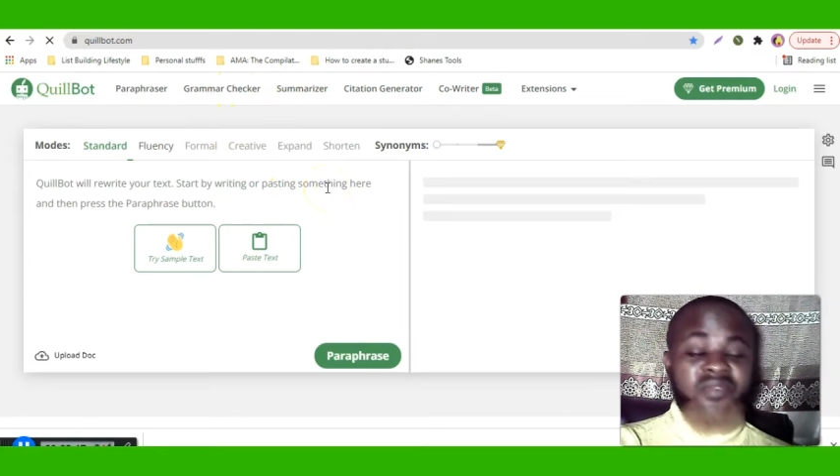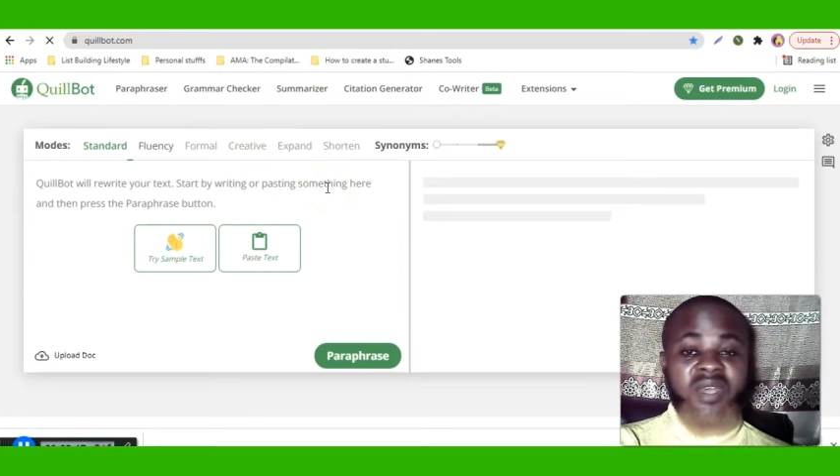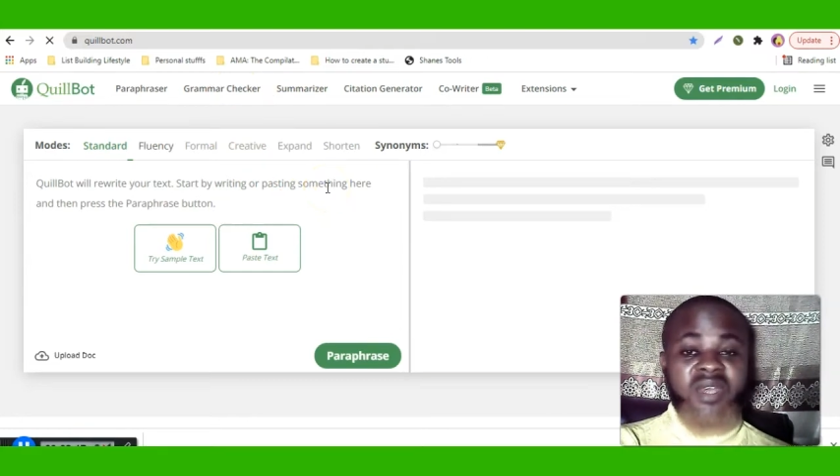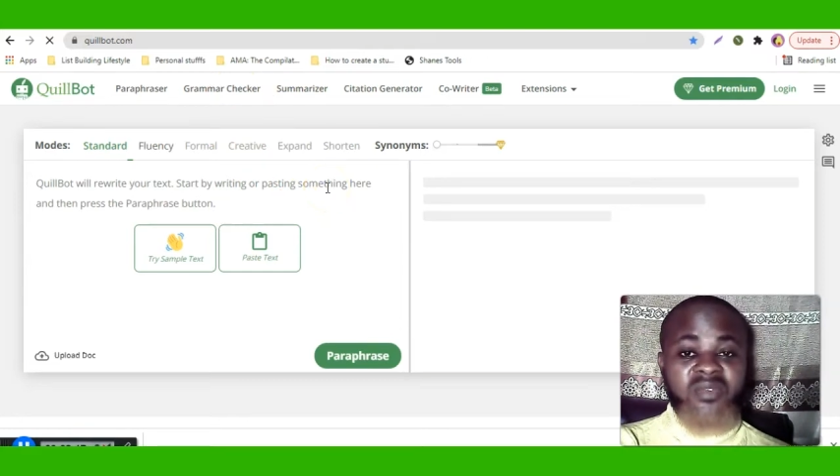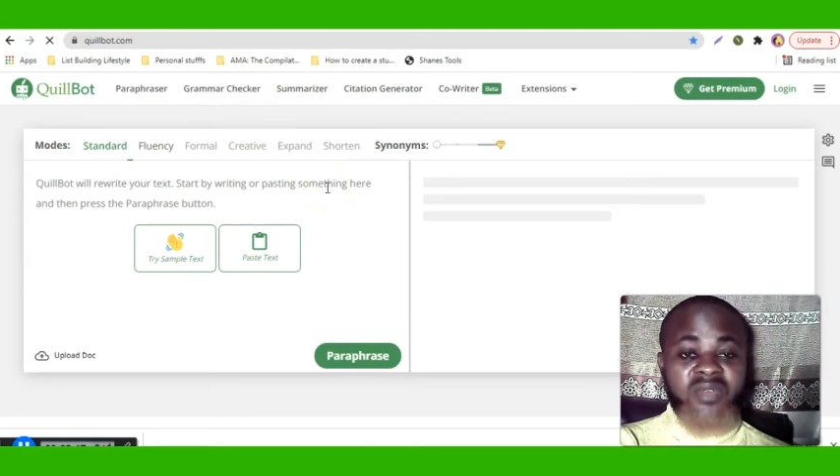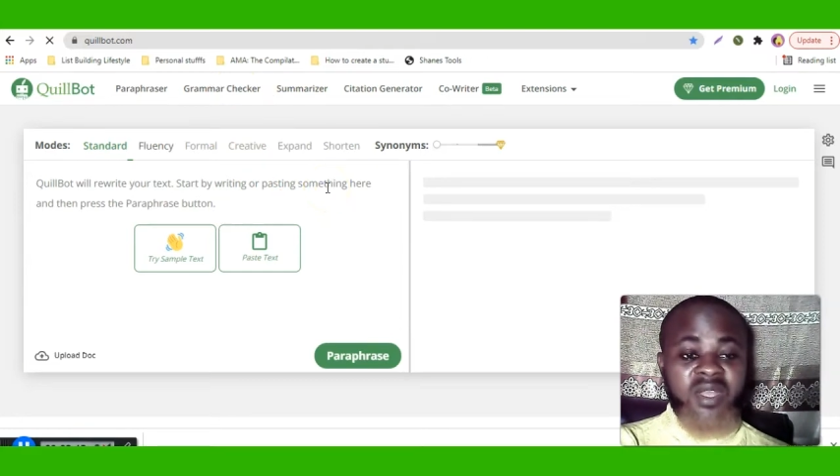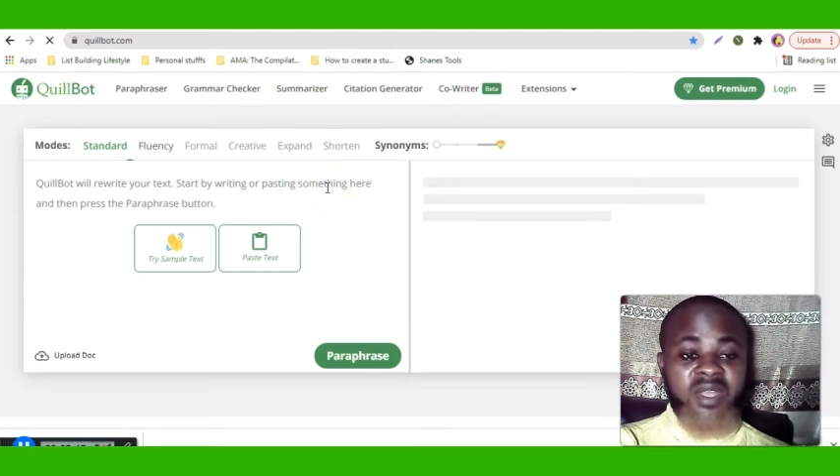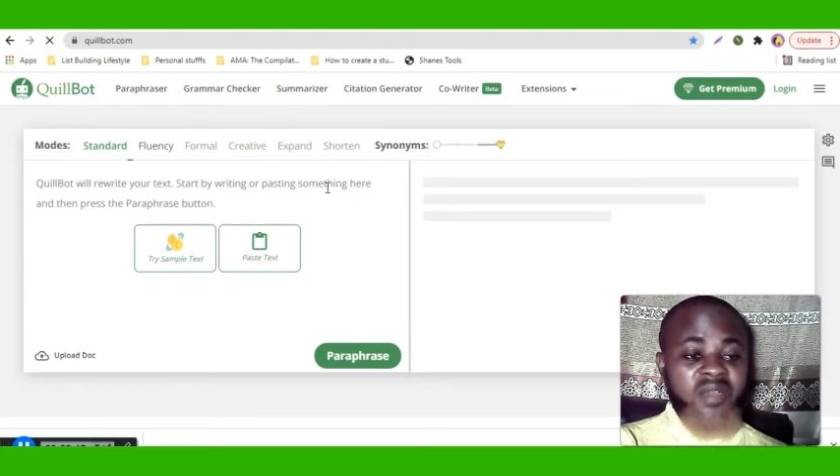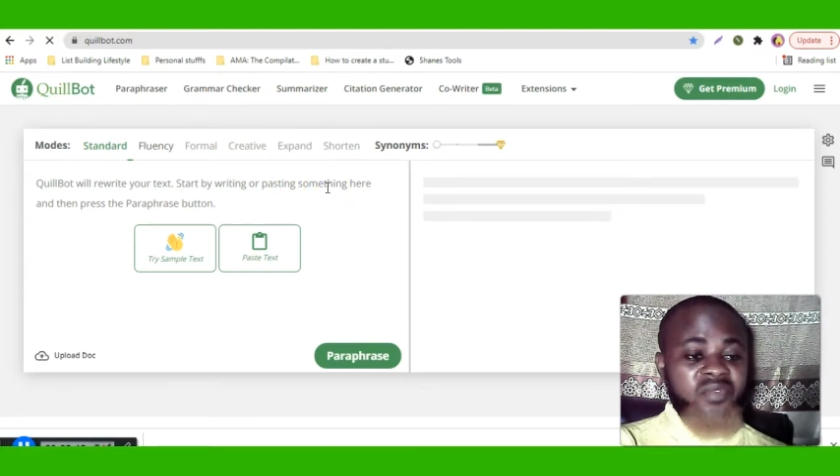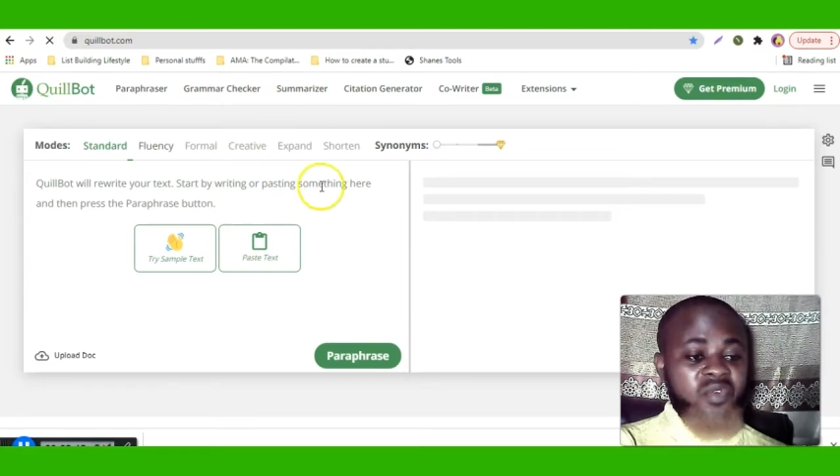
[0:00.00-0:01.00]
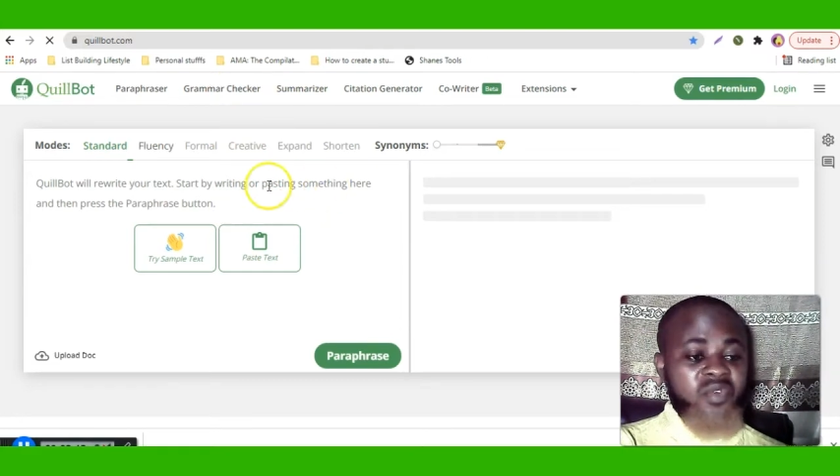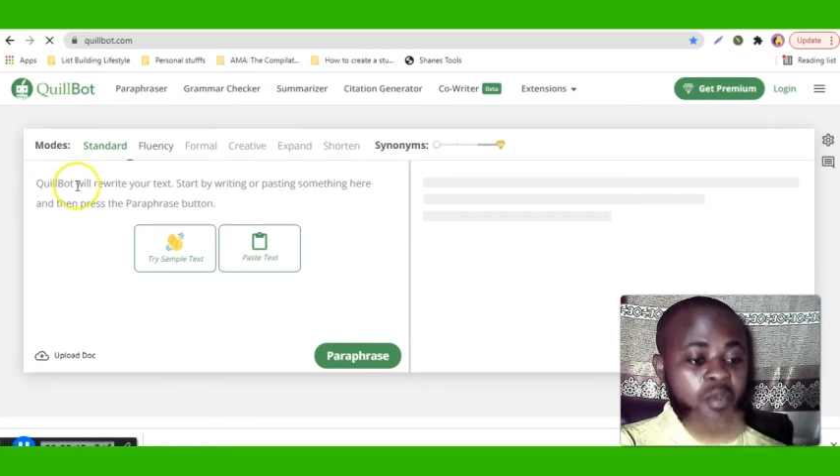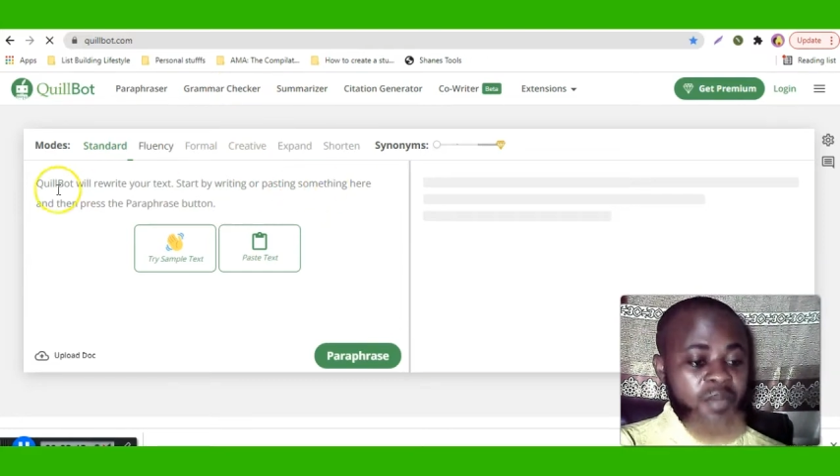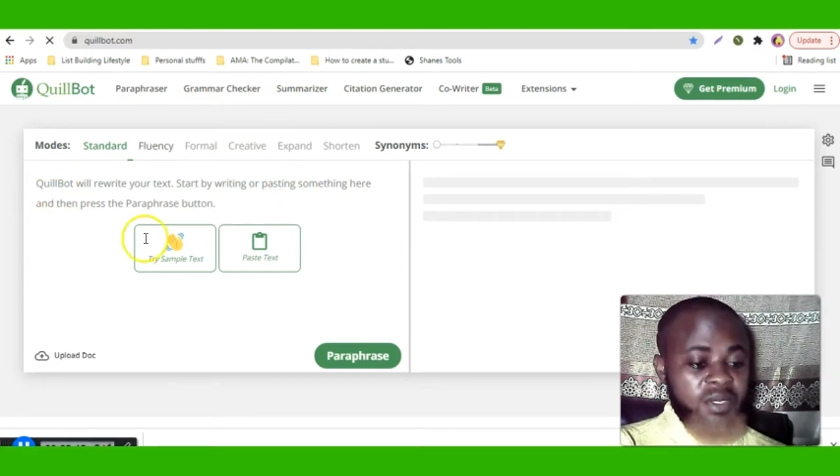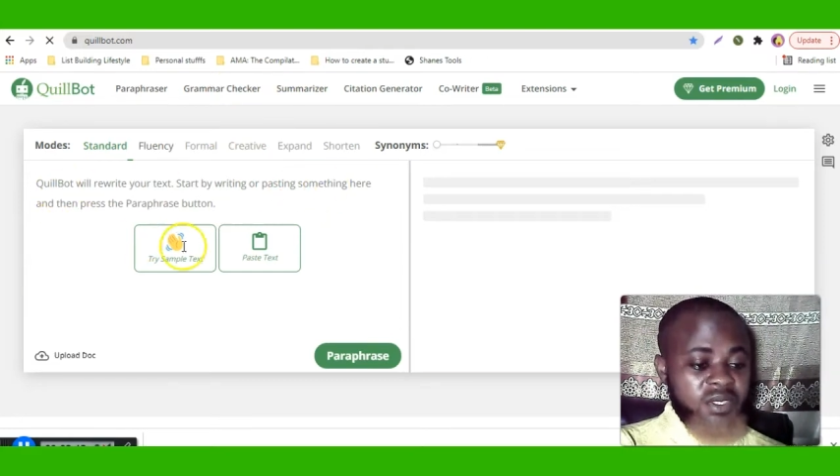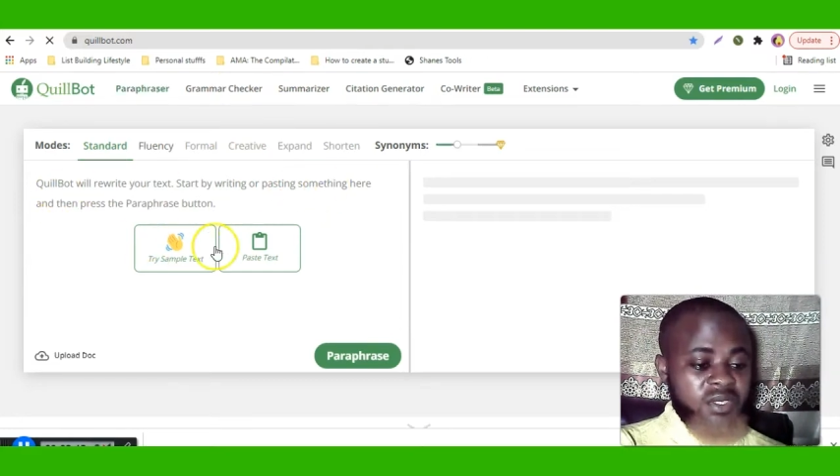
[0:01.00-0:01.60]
done that you have copied,